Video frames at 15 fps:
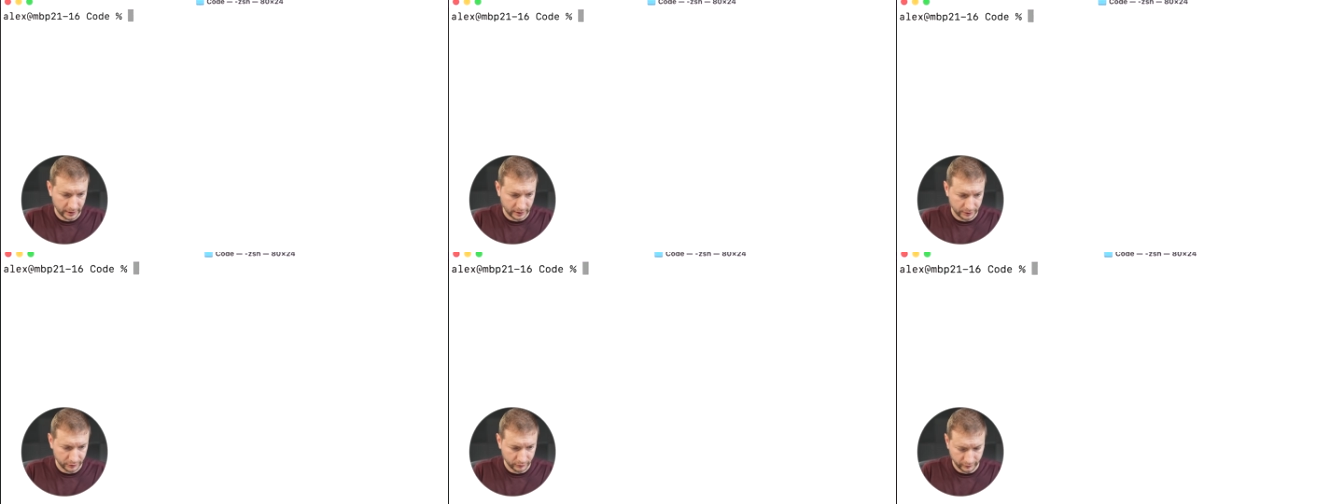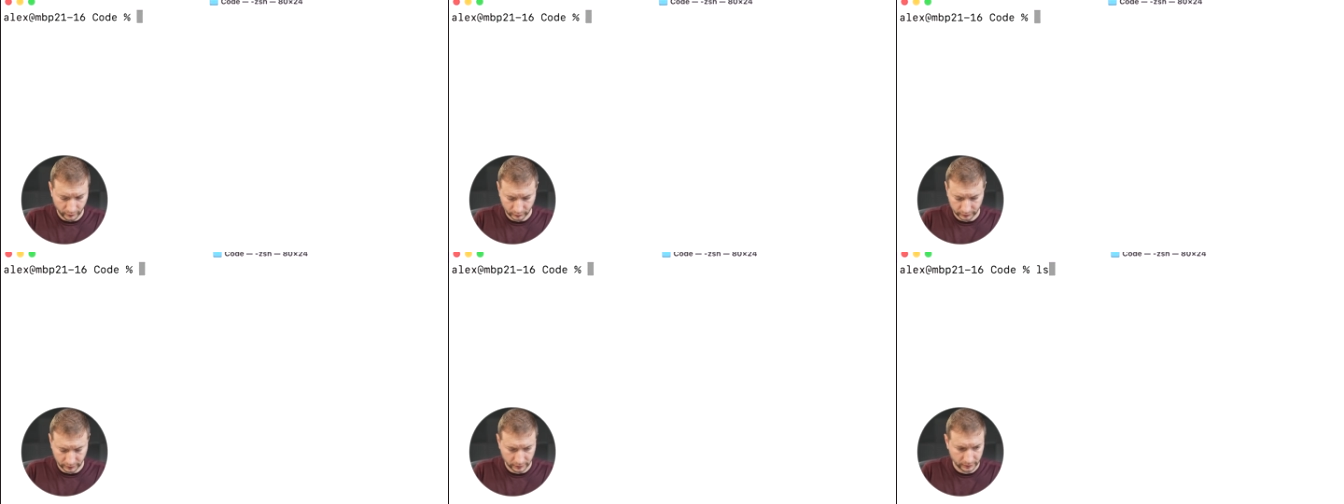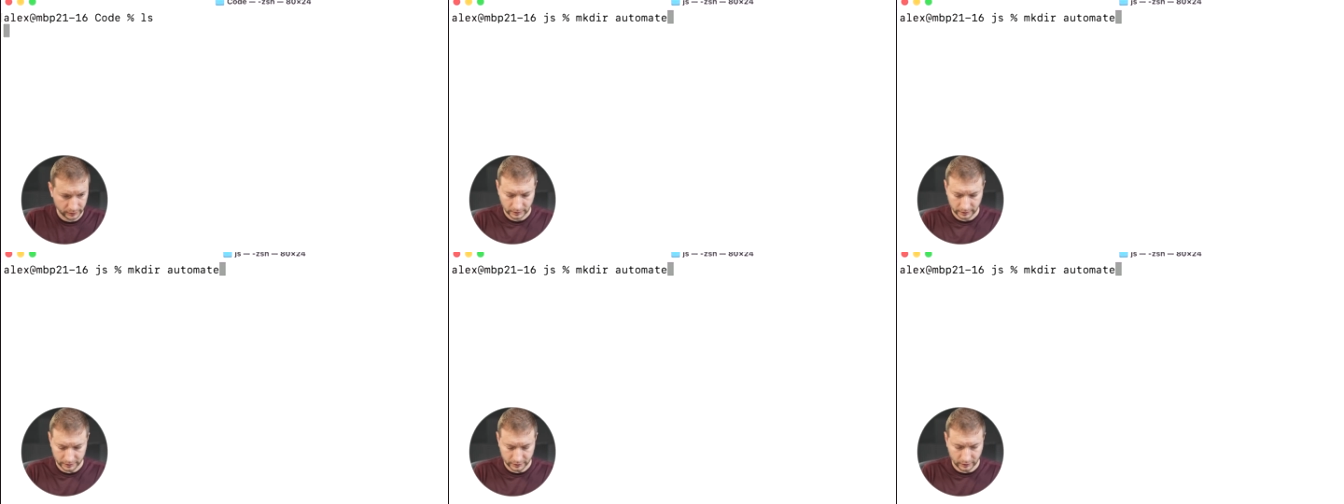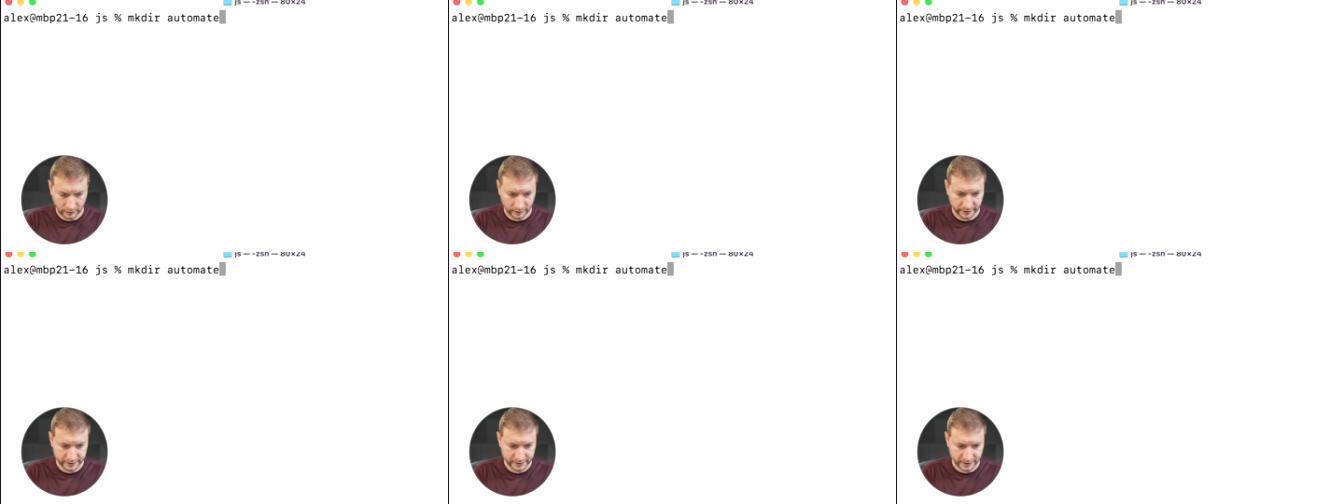a new folder. Let's call
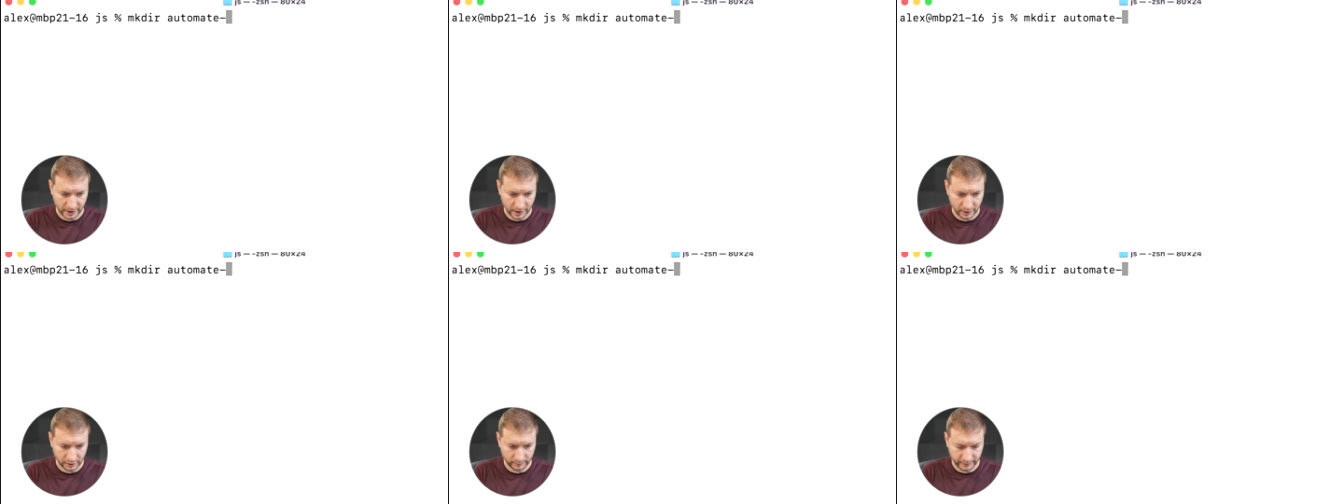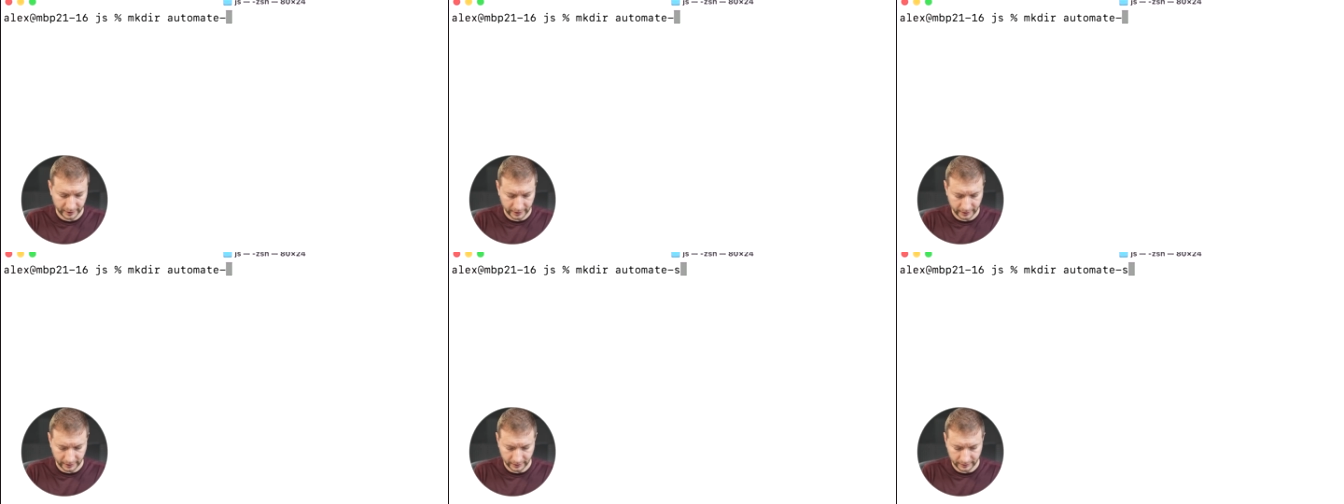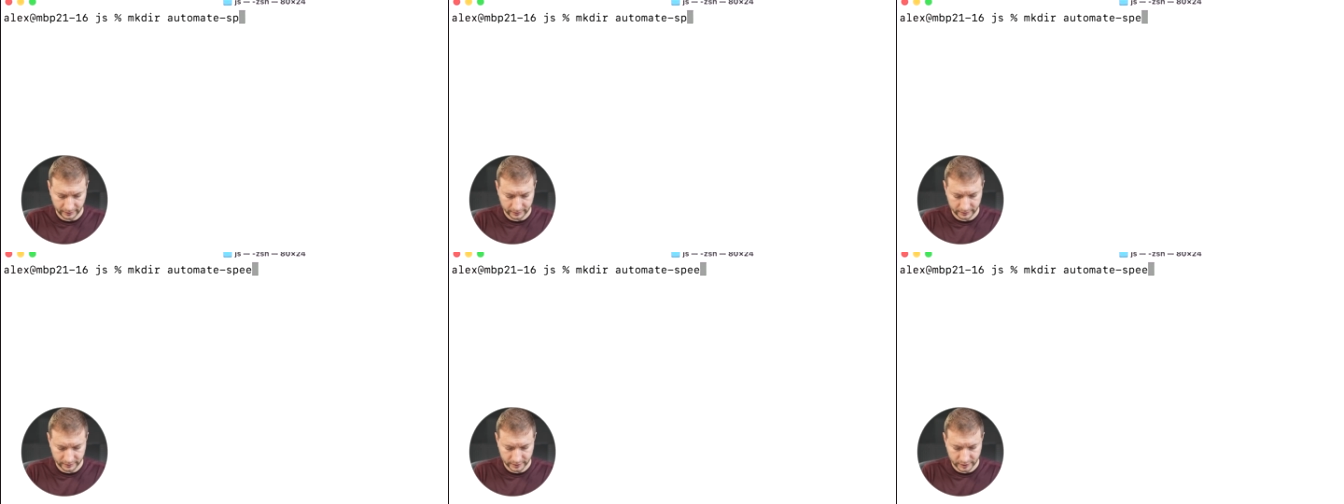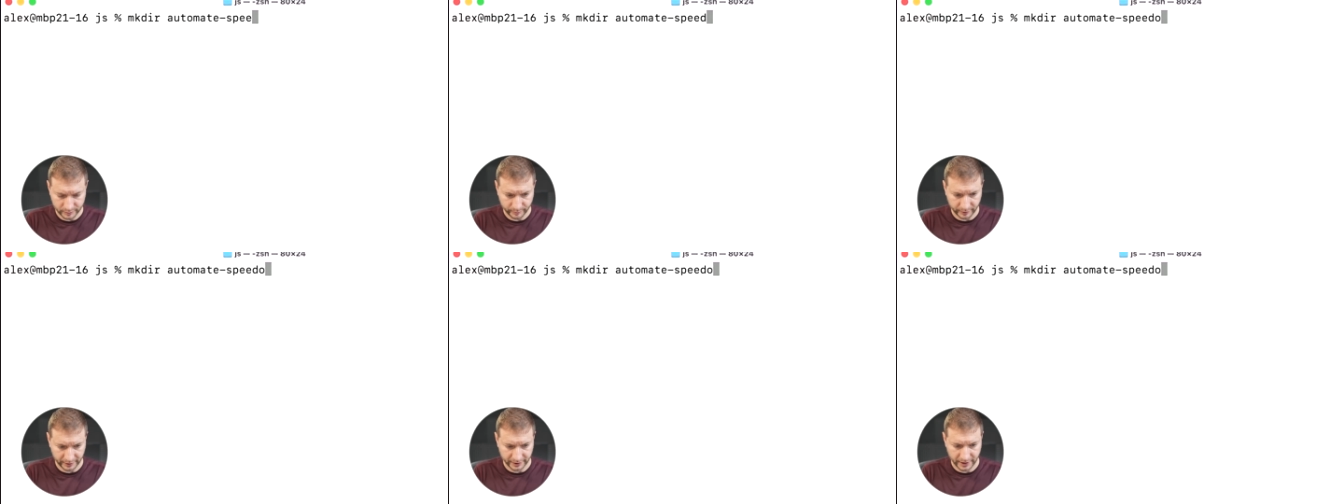this Automate
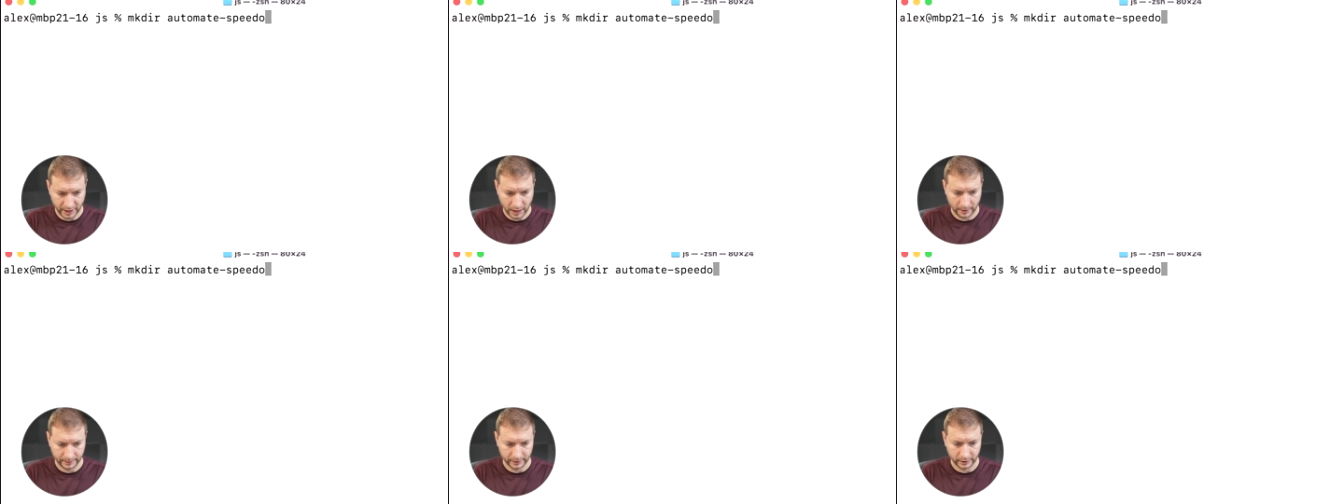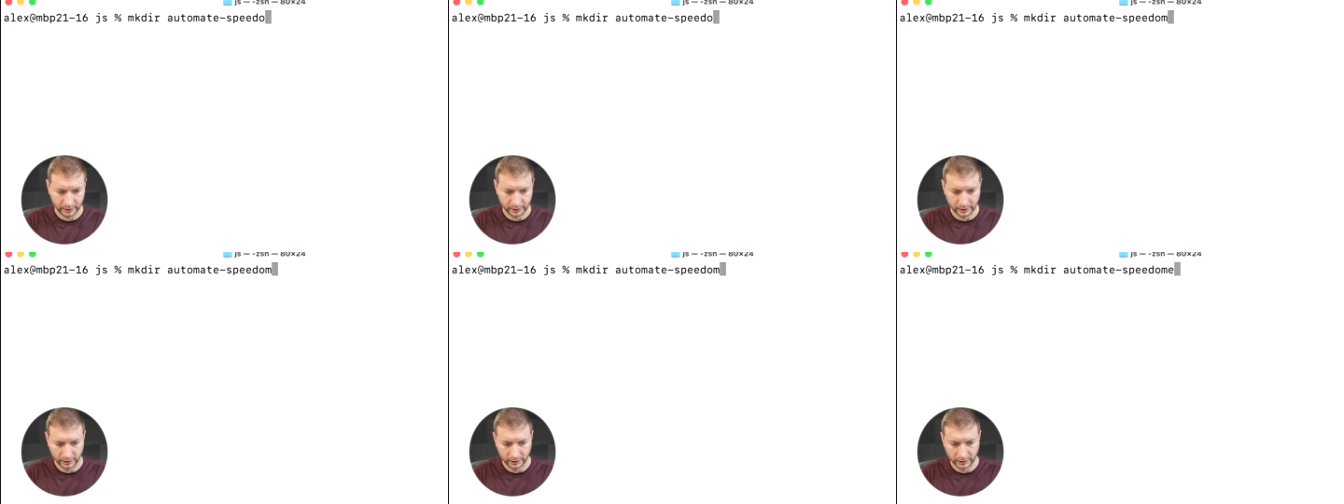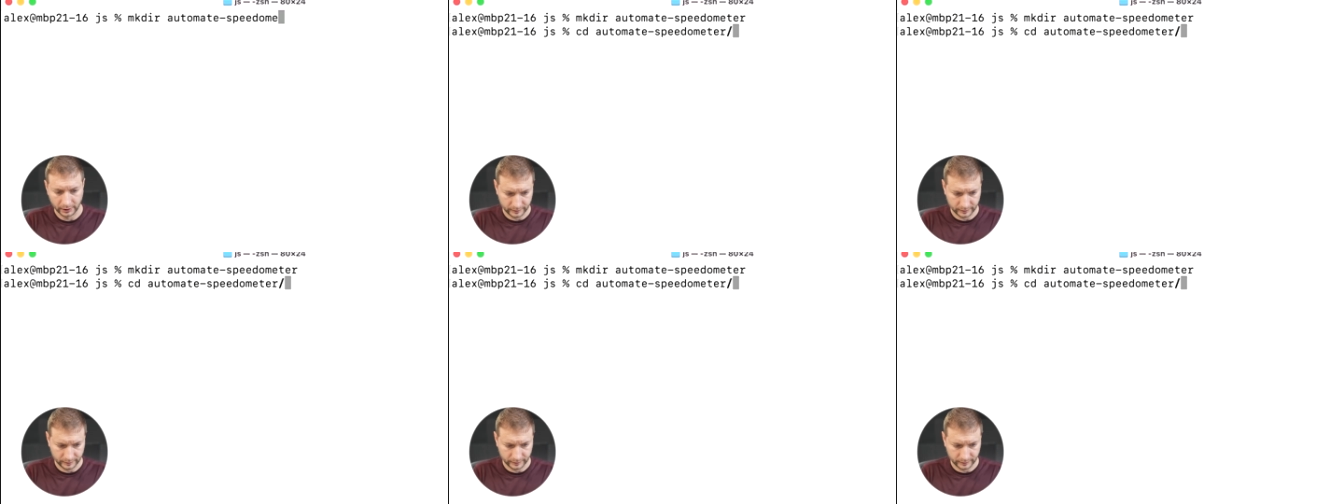Speedometer.